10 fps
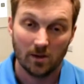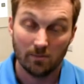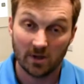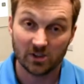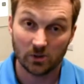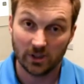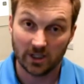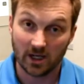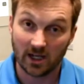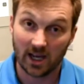muscle you
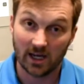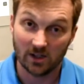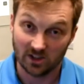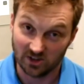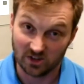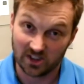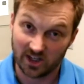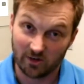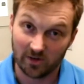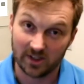can gain on
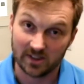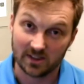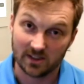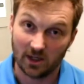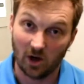steroids.